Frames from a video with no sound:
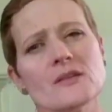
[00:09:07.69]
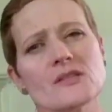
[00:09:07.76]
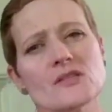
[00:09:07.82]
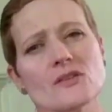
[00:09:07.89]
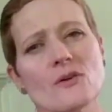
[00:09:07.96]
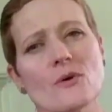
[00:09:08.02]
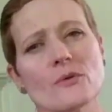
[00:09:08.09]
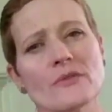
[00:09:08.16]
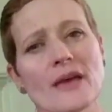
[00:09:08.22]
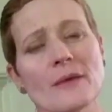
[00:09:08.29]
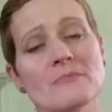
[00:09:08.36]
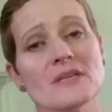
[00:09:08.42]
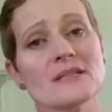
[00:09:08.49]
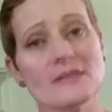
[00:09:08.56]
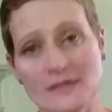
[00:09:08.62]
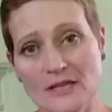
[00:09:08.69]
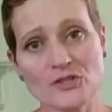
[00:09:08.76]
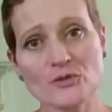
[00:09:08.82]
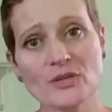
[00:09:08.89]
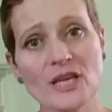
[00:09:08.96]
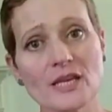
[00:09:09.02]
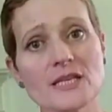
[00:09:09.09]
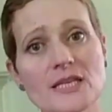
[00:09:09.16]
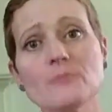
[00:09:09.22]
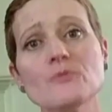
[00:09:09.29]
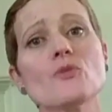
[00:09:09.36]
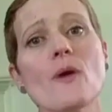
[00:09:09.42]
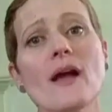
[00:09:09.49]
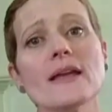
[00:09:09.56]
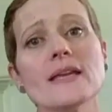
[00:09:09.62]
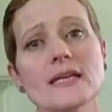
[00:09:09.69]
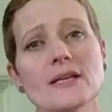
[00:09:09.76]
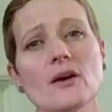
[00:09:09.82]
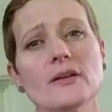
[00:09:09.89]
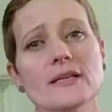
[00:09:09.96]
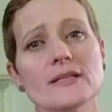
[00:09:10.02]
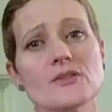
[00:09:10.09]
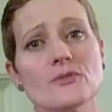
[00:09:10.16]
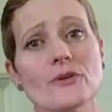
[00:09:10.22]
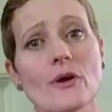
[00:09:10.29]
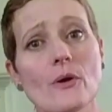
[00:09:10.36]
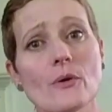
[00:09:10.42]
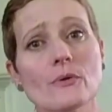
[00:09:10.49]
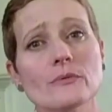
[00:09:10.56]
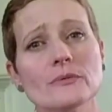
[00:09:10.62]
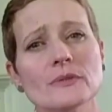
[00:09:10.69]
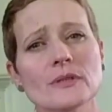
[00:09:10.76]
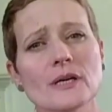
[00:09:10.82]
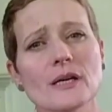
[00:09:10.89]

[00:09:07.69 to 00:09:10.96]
So that means that you can keep trying it on as you go.